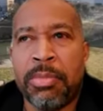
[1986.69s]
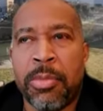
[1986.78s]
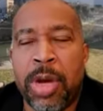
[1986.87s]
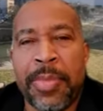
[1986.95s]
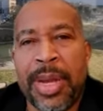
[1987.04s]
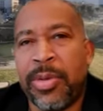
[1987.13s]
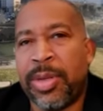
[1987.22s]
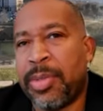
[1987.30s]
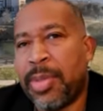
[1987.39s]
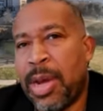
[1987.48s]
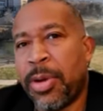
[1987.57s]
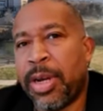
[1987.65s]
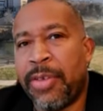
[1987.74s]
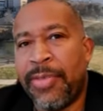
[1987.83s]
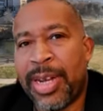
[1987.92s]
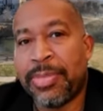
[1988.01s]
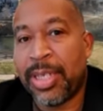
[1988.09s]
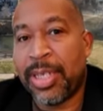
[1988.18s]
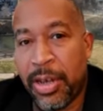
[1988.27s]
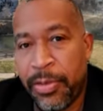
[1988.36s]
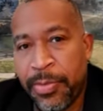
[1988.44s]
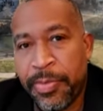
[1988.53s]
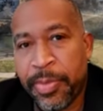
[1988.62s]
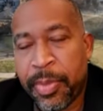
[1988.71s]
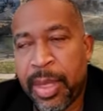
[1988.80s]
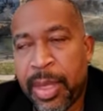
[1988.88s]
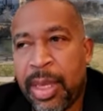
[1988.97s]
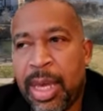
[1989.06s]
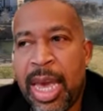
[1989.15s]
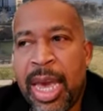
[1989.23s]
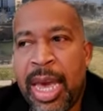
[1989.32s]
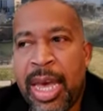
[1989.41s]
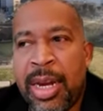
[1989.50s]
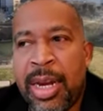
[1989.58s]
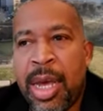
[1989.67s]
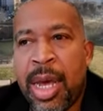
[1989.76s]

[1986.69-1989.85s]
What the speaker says: going to be doing some networking events myself, and